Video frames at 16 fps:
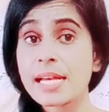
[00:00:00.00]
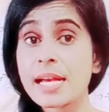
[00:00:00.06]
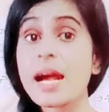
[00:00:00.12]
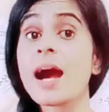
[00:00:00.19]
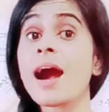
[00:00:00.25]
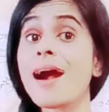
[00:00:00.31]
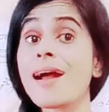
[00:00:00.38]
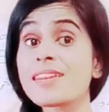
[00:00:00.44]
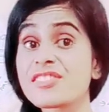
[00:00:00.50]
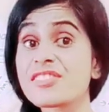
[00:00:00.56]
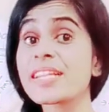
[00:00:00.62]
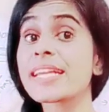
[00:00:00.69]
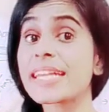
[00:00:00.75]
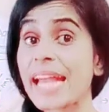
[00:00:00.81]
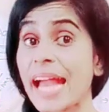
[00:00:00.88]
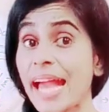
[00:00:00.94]
Artery
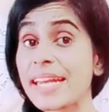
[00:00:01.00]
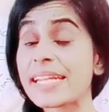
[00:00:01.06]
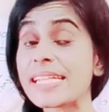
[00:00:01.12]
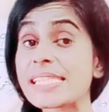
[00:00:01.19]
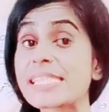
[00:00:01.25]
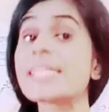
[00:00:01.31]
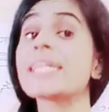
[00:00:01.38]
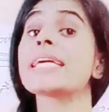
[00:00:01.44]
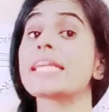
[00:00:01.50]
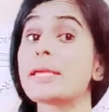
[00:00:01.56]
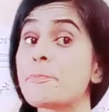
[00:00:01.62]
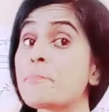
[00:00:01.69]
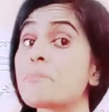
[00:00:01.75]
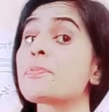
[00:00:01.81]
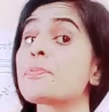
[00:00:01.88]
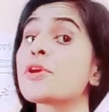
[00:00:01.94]
carries the
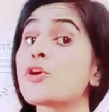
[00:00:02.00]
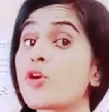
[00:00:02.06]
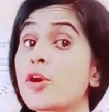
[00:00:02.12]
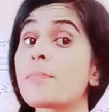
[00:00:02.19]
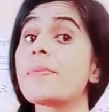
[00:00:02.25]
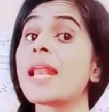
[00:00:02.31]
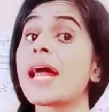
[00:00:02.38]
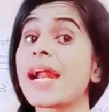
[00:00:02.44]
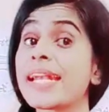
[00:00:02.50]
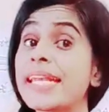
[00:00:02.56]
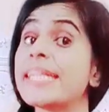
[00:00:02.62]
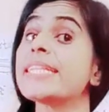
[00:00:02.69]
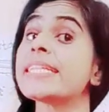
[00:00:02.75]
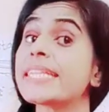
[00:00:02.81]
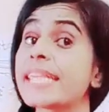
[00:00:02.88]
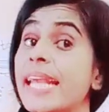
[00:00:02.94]
impure blood in
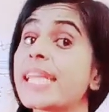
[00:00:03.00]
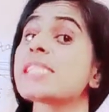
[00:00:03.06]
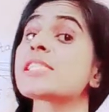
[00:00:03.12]
case